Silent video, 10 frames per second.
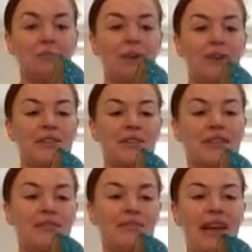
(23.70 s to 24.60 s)

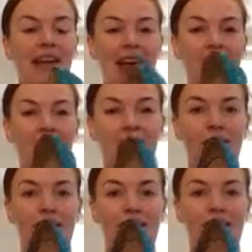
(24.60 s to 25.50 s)
process of how
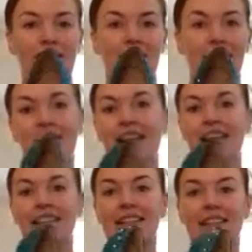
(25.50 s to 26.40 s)
I
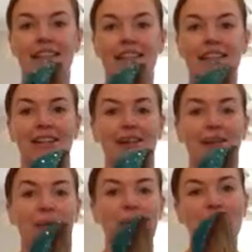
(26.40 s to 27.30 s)
created this
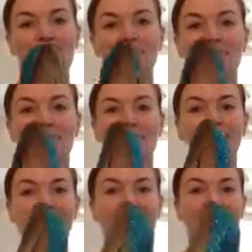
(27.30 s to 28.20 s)
awesome
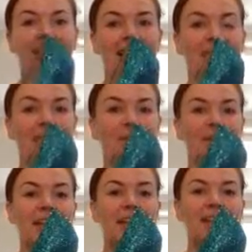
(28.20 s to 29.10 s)

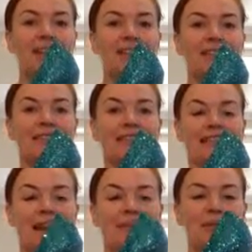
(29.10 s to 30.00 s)
glittery heel.
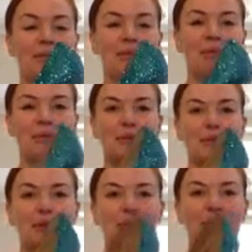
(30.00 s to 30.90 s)
It's absolutely
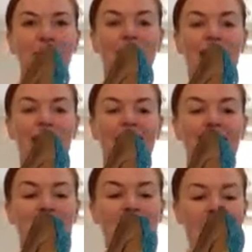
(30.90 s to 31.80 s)
beautiful.
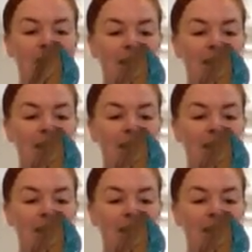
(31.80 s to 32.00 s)
Anyway,